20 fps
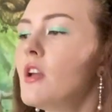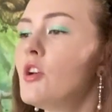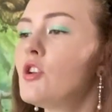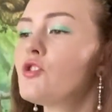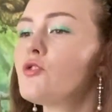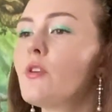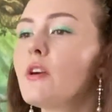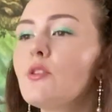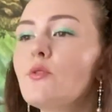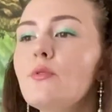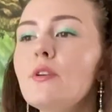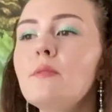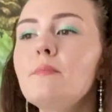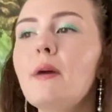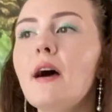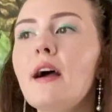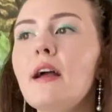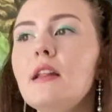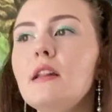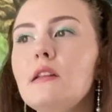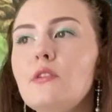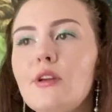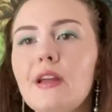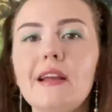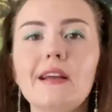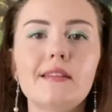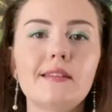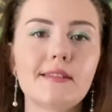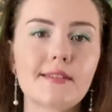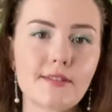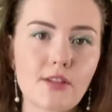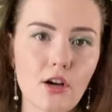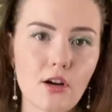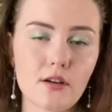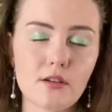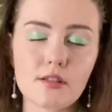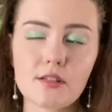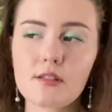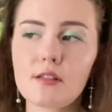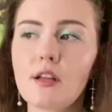So I do it by looking at the
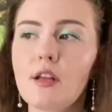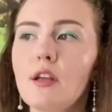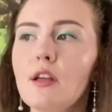stars.